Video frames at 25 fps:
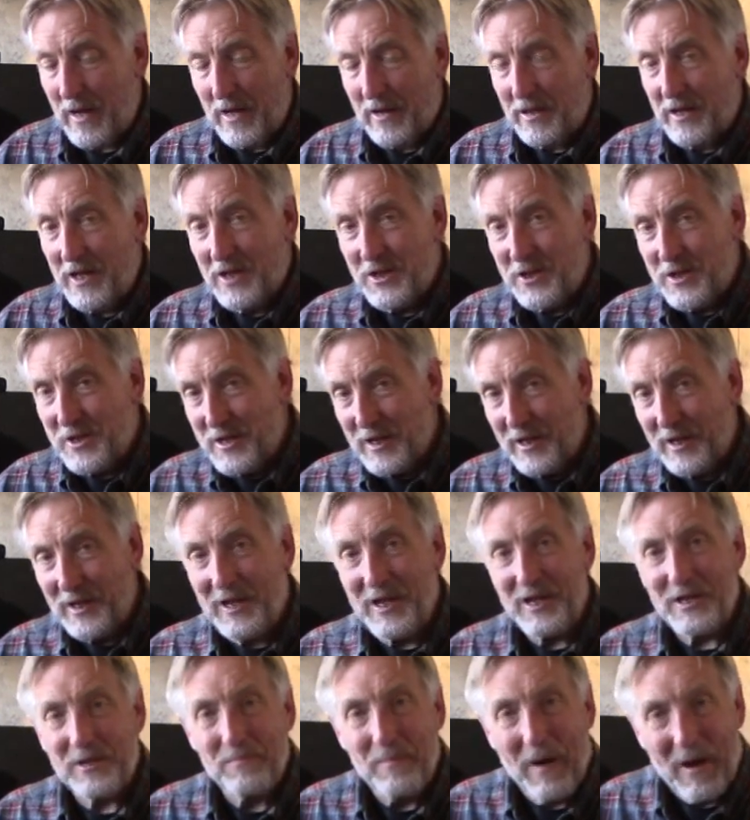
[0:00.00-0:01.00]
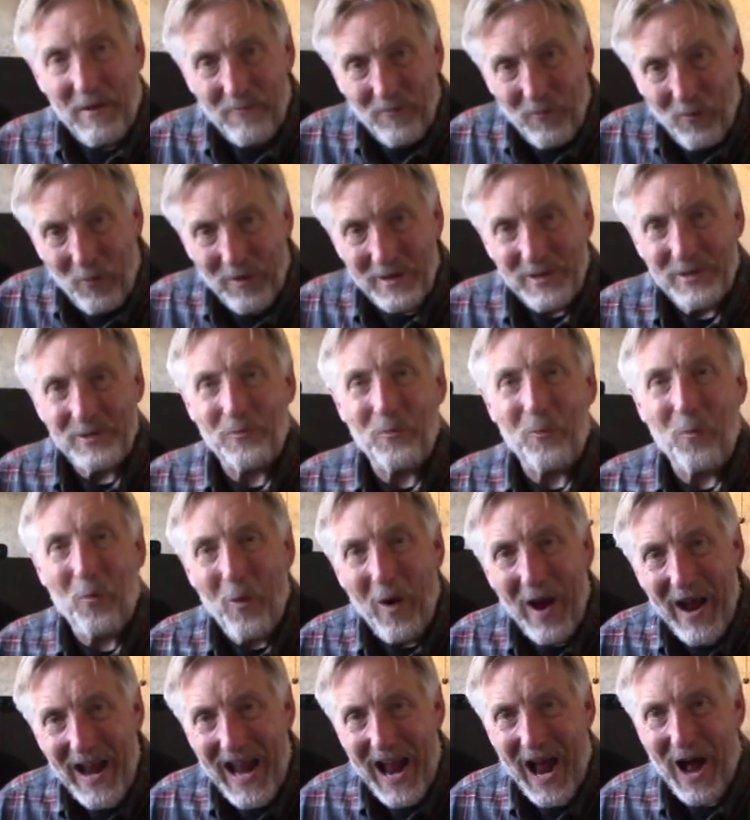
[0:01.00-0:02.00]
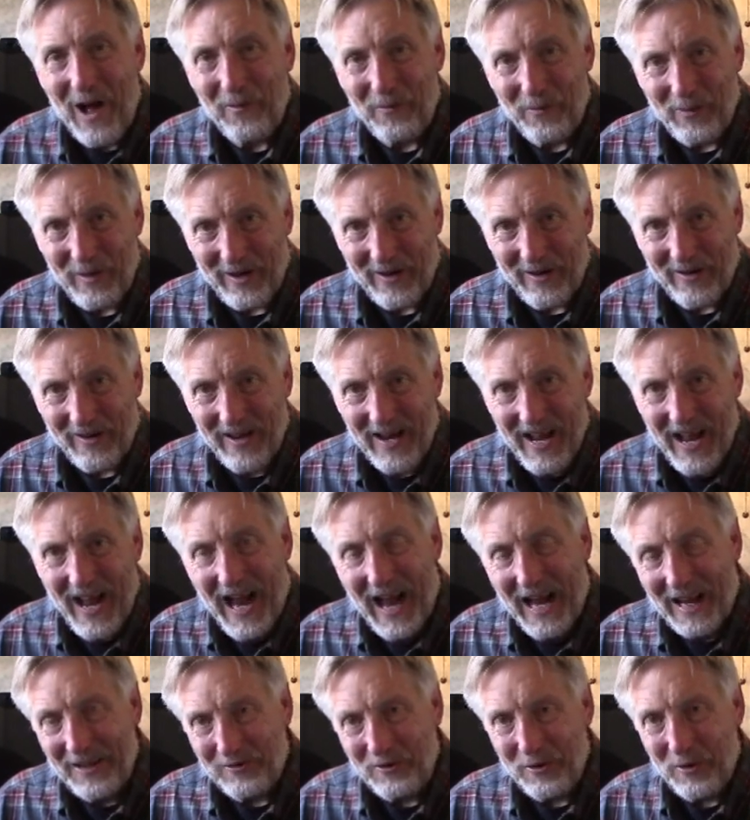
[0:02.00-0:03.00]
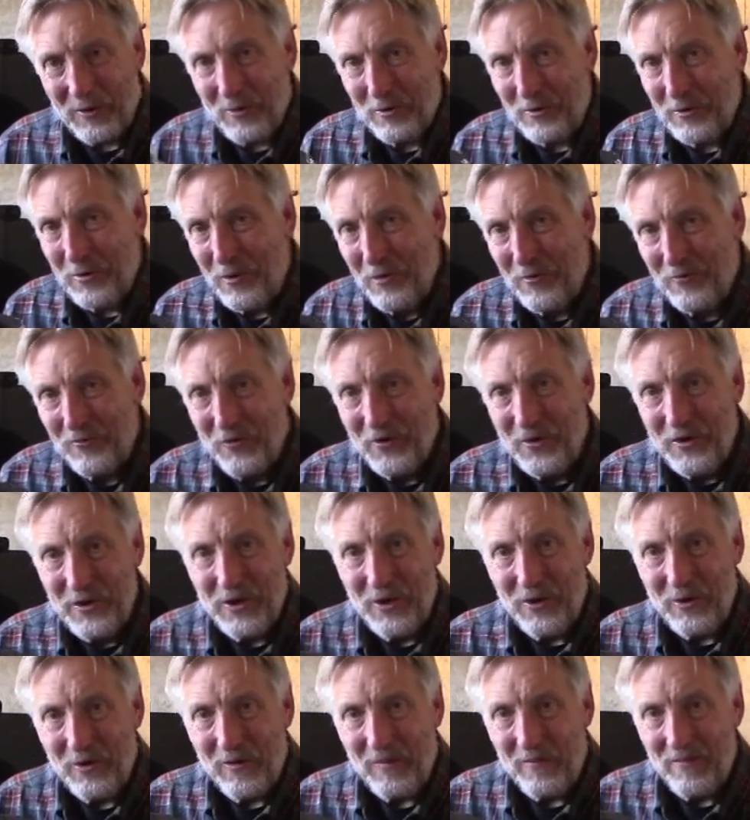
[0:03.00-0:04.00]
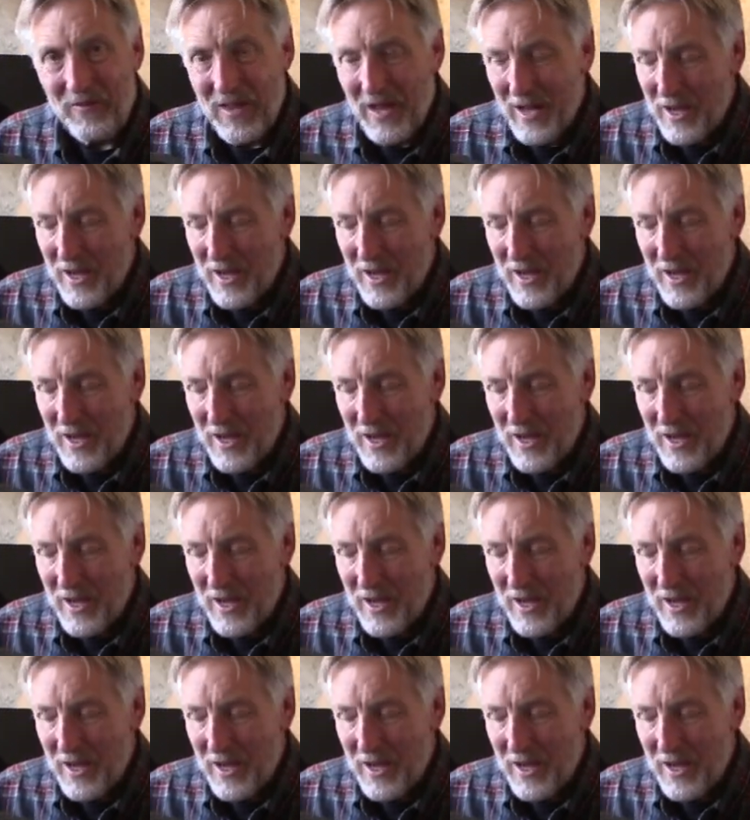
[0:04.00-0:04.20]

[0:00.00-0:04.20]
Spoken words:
Gets my voice way out there, as it'll do for you.